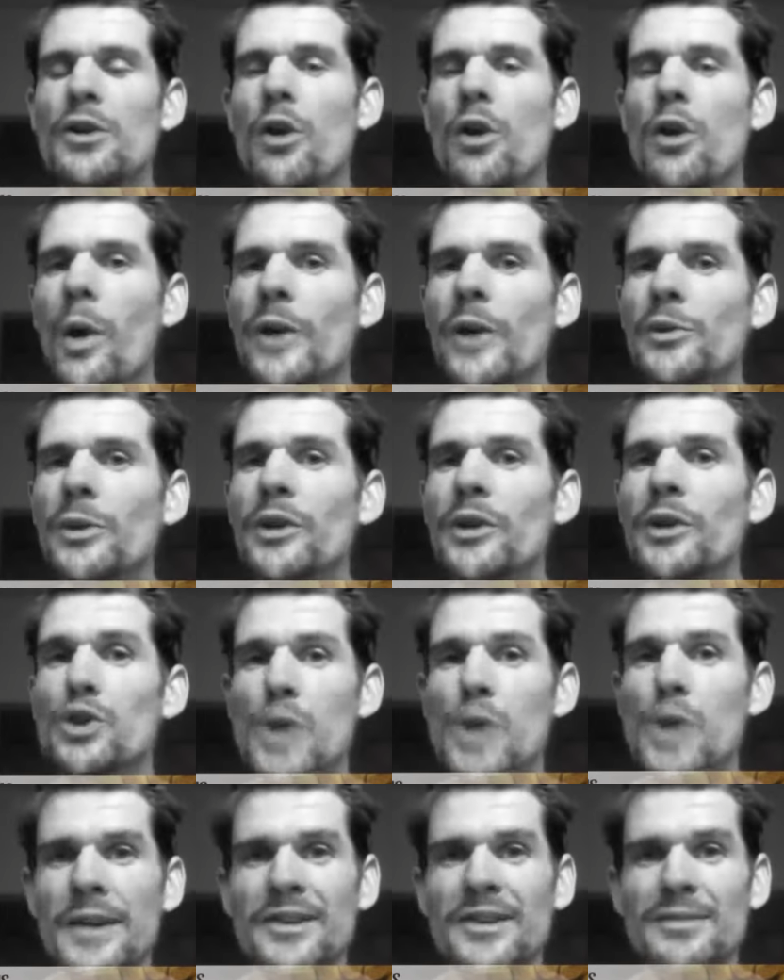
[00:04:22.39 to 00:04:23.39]
You always want to
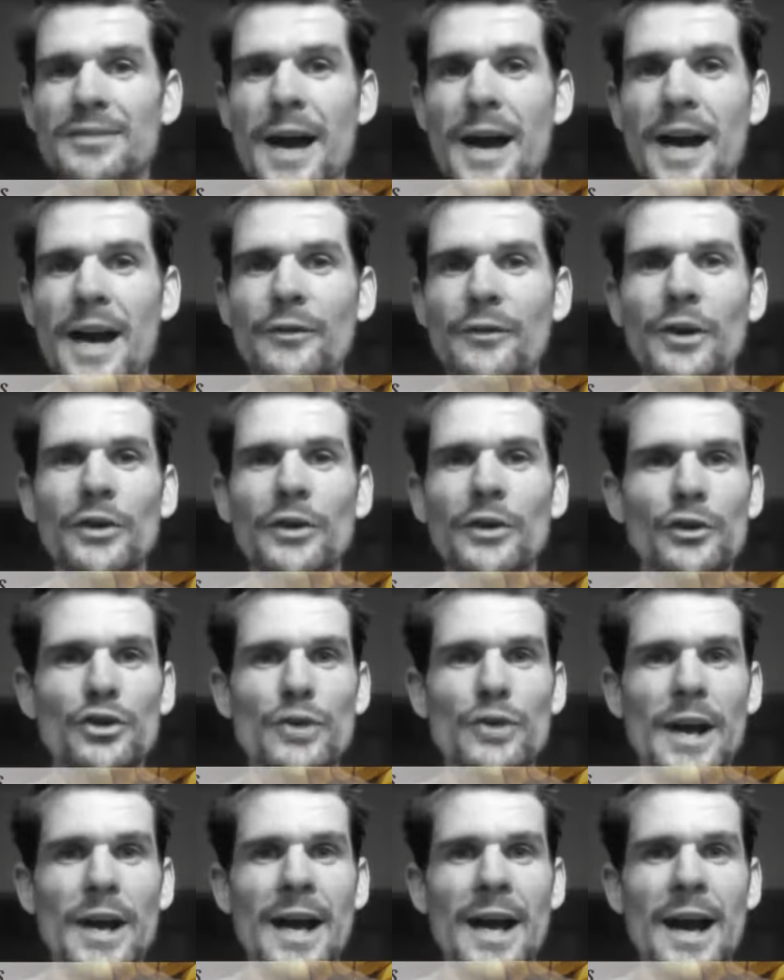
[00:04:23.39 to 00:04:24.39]
train smarter versus
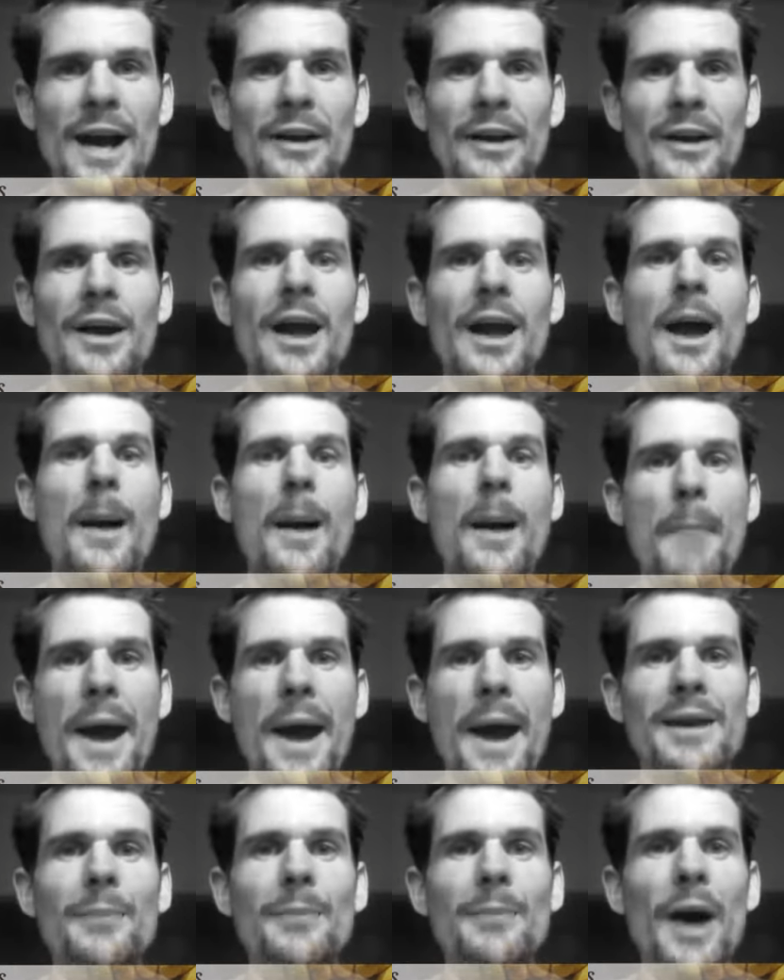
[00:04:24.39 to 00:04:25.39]
train harder and
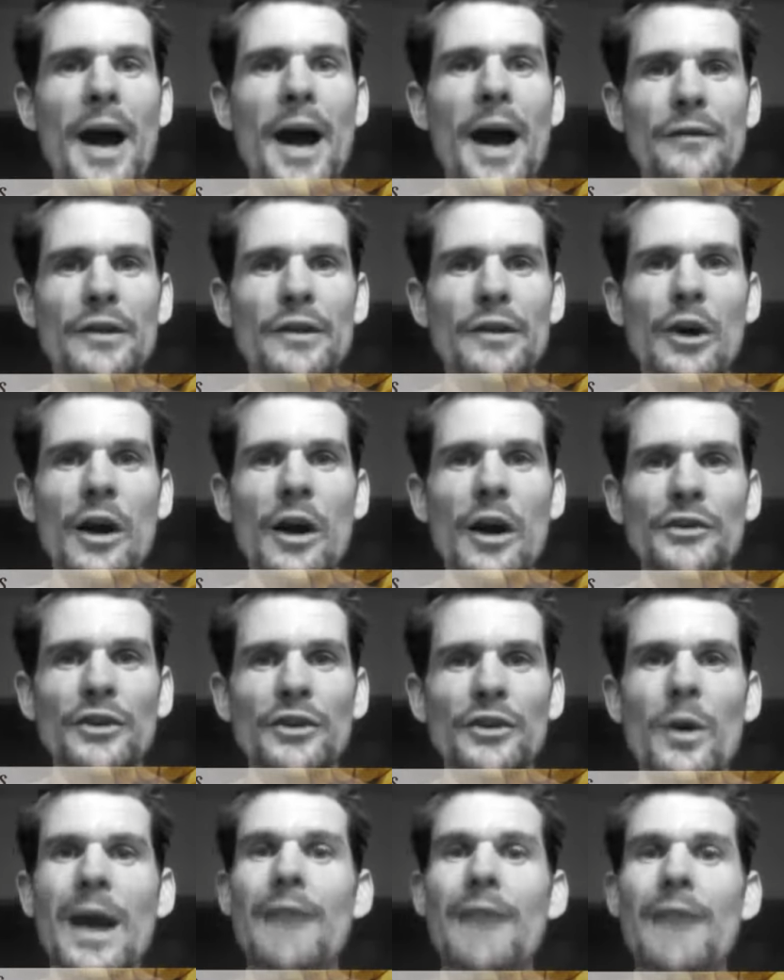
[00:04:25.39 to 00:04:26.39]
make it part of your
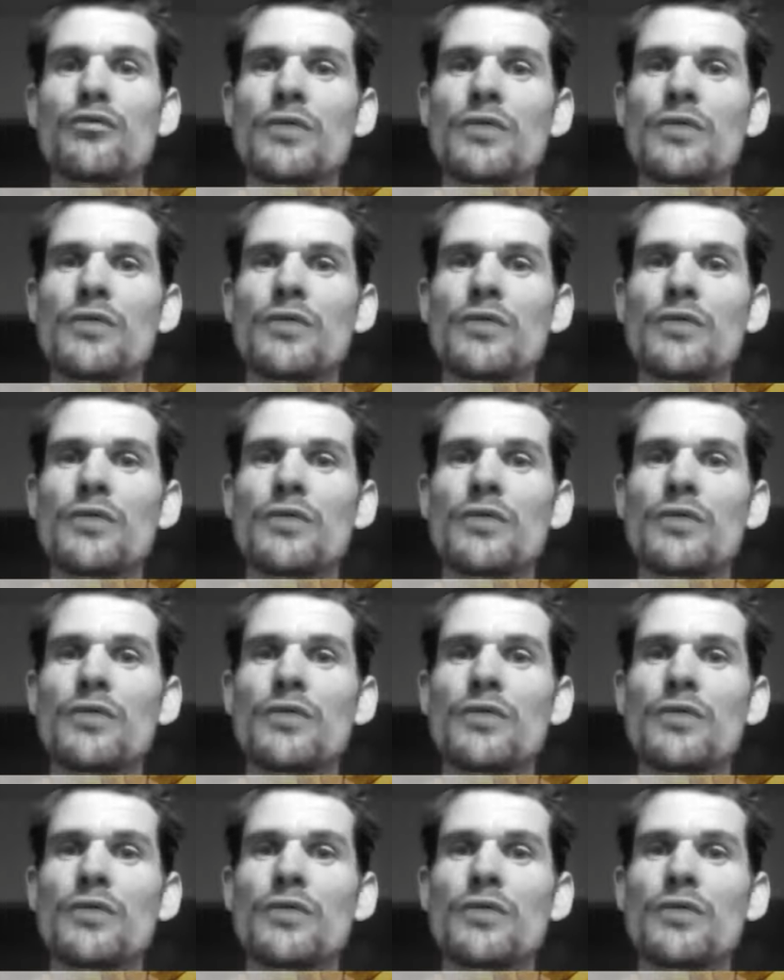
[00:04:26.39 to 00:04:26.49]
lifestyle and have